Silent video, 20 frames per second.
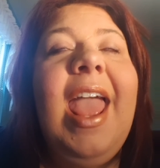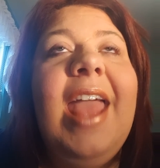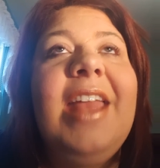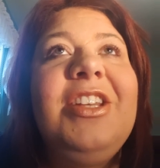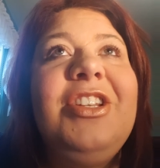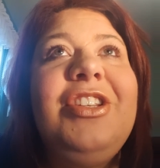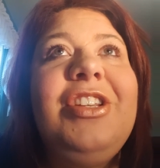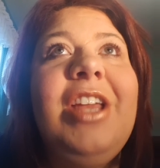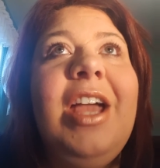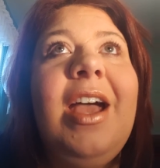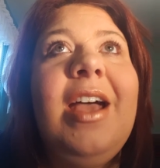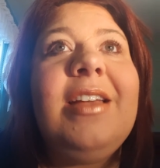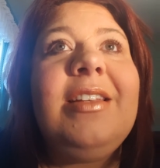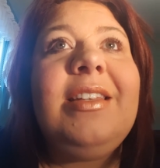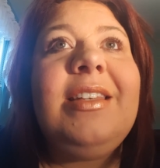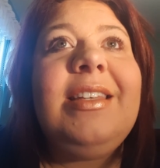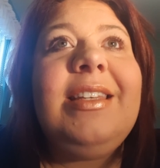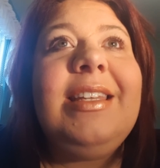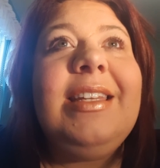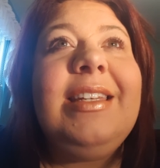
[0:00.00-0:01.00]

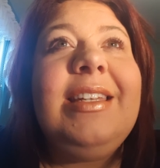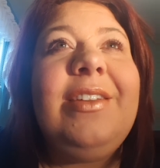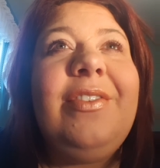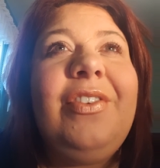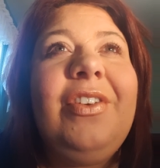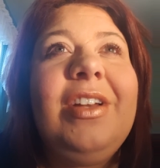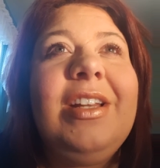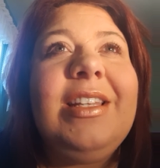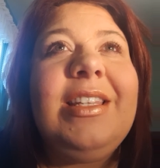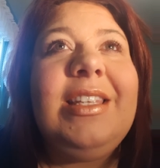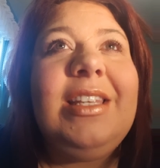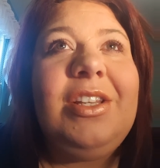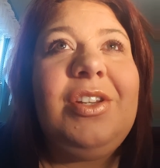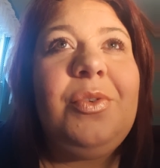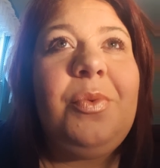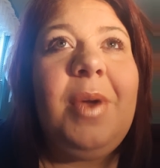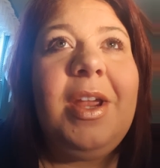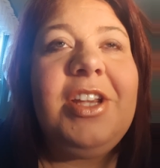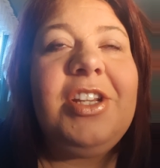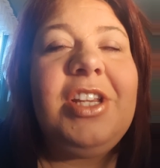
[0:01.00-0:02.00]
just different
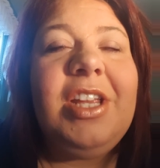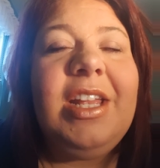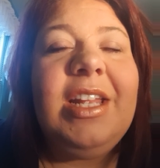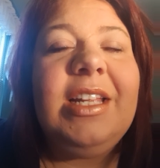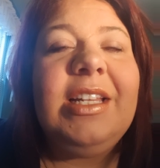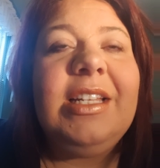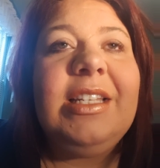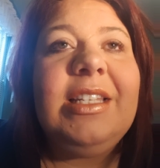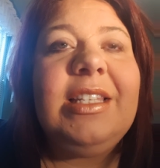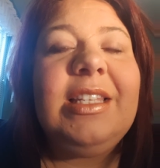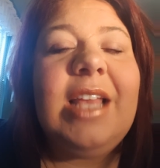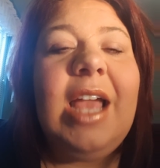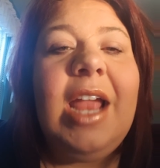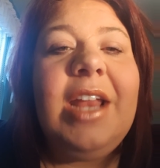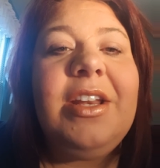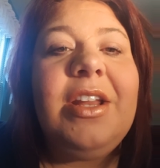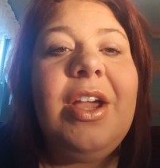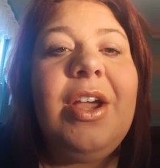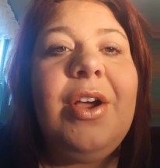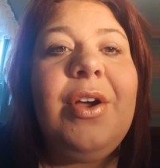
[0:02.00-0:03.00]
situations, I
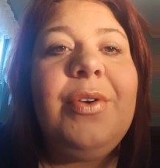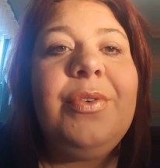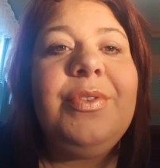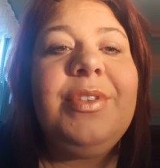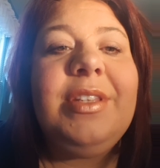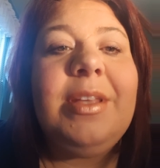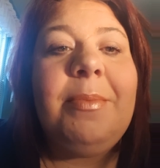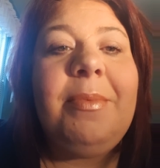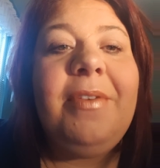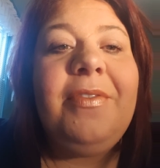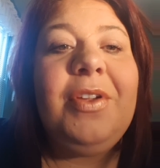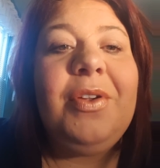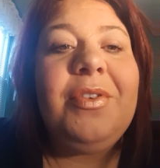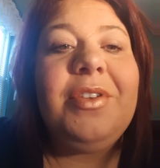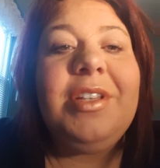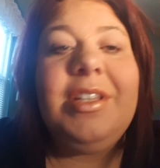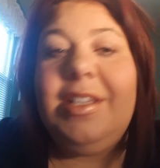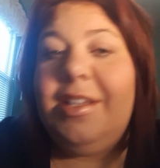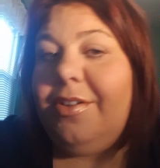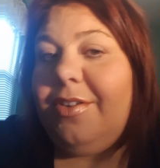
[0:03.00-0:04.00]
know some of you are
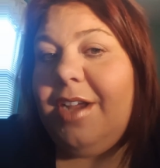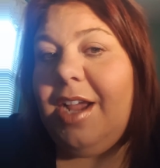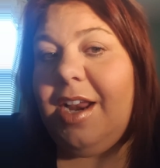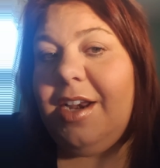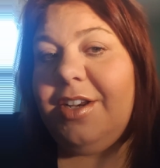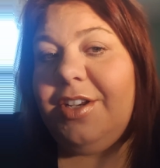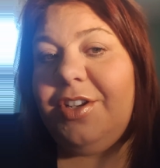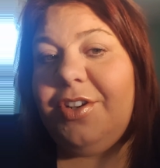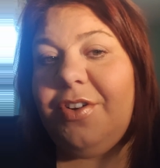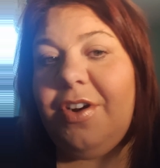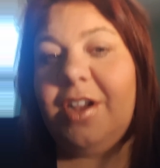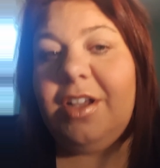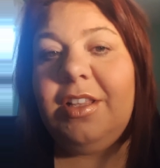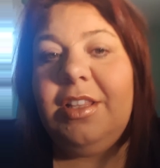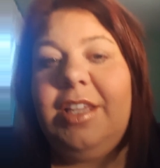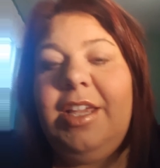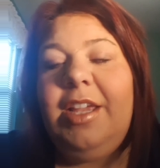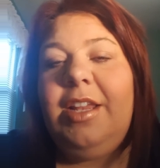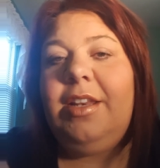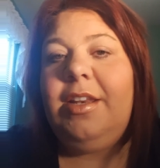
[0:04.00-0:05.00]
still kind of
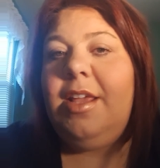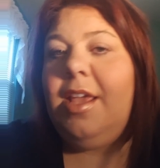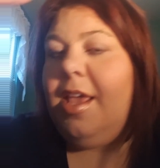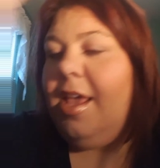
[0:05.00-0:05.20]
struggling.